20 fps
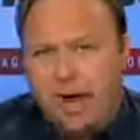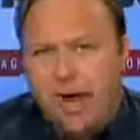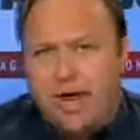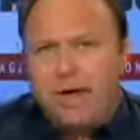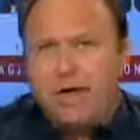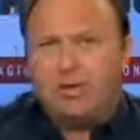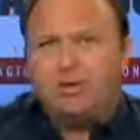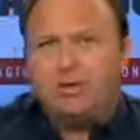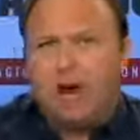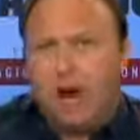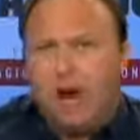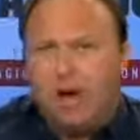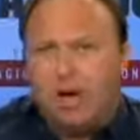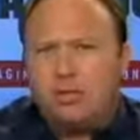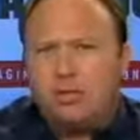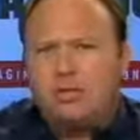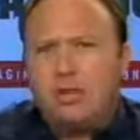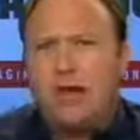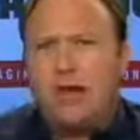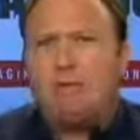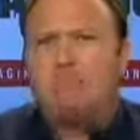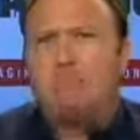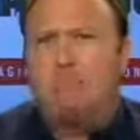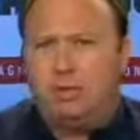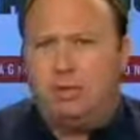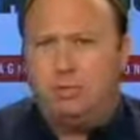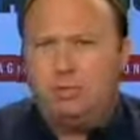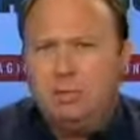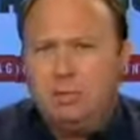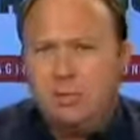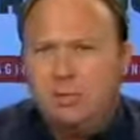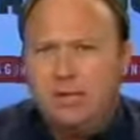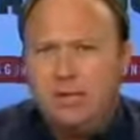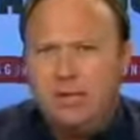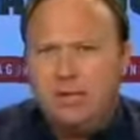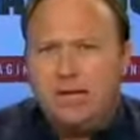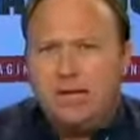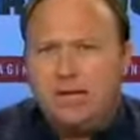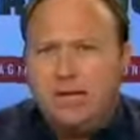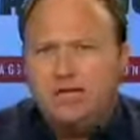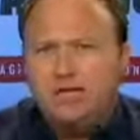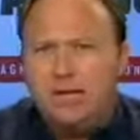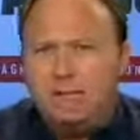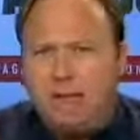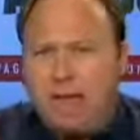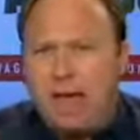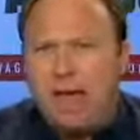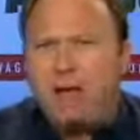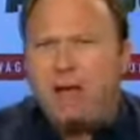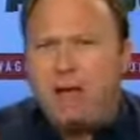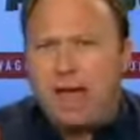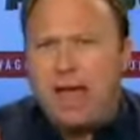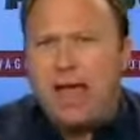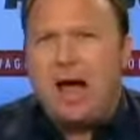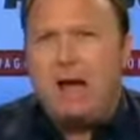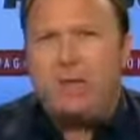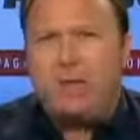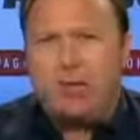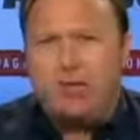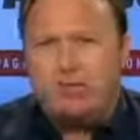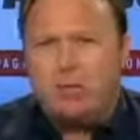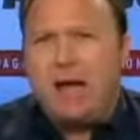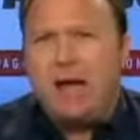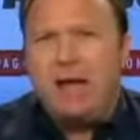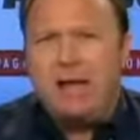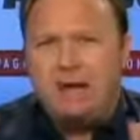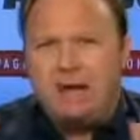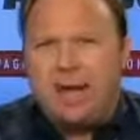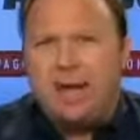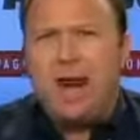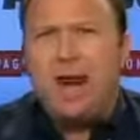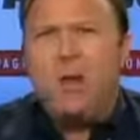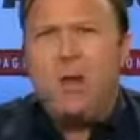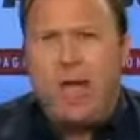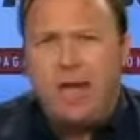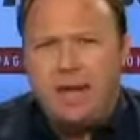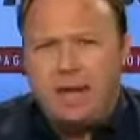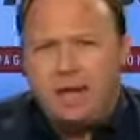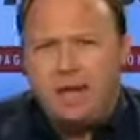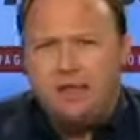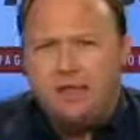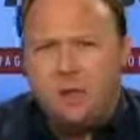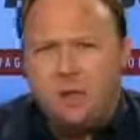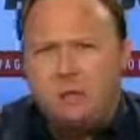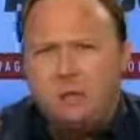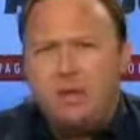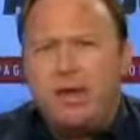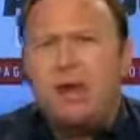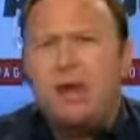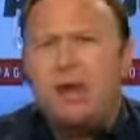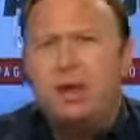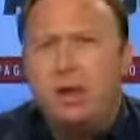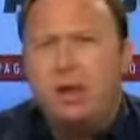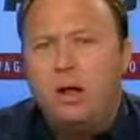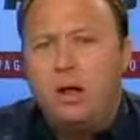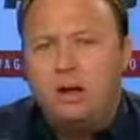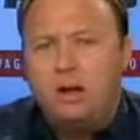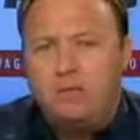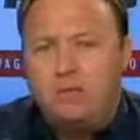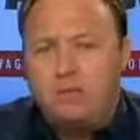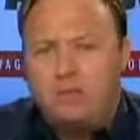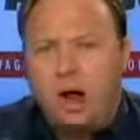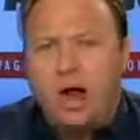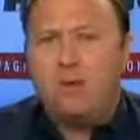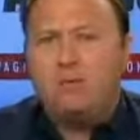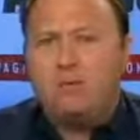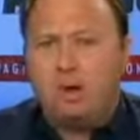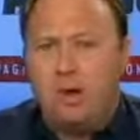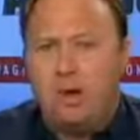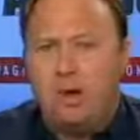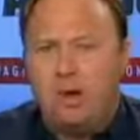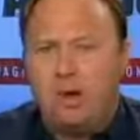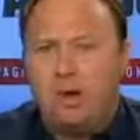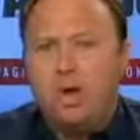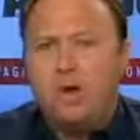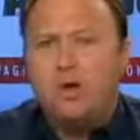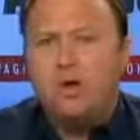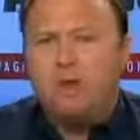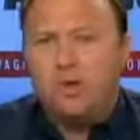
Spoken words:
And it's archetypal that he's the man of the hour right now and is the real front runner